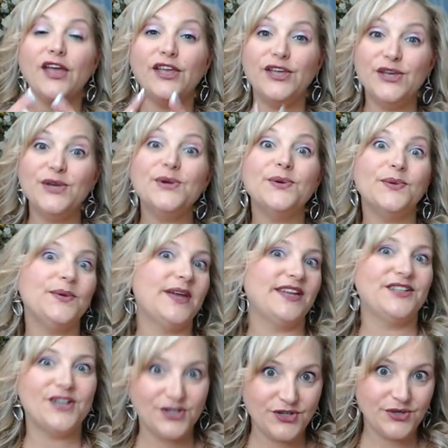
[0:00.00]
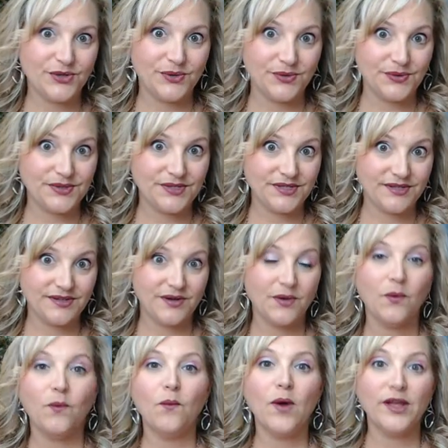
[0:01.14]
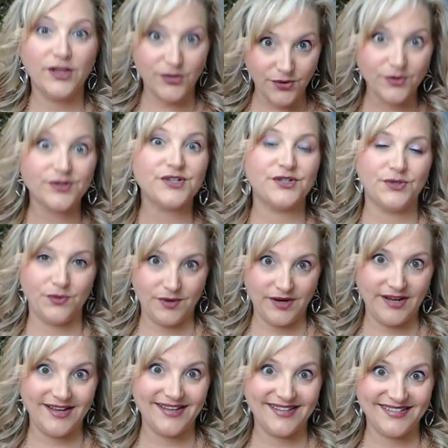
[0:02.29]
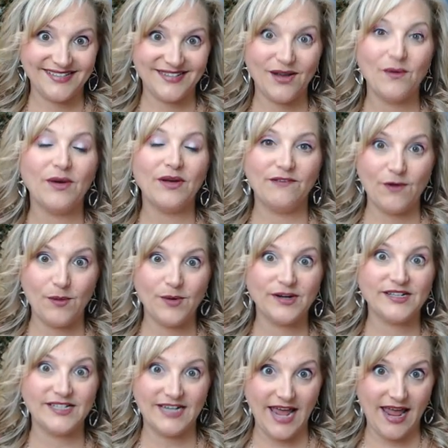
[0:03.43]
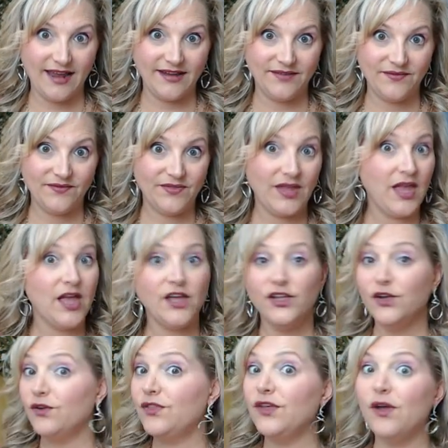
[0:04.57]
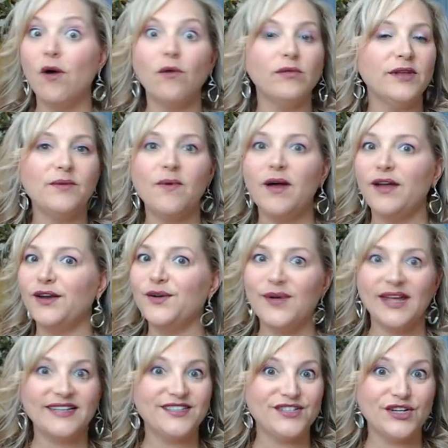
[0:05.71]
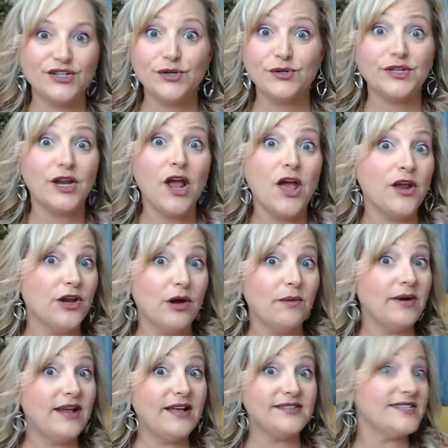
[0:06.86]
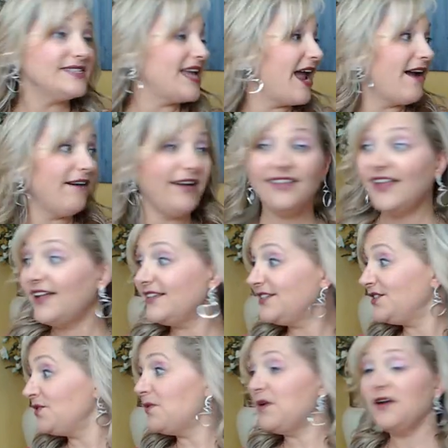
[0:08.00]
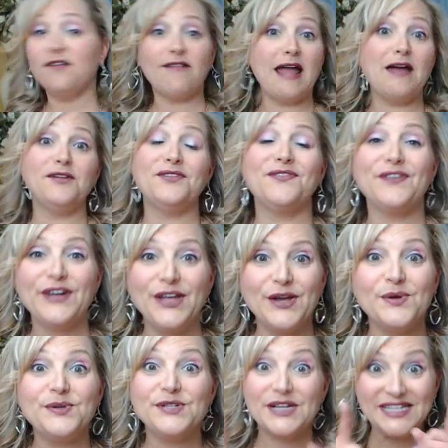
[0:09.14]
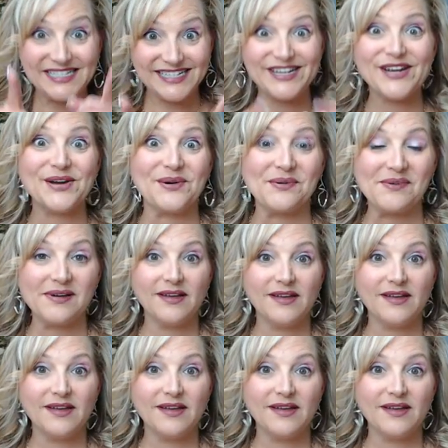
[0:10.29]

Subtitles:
You get to choose what your story is going forward today. You're the only one who gets to choose it. No one else is carrying that story around for you, just you.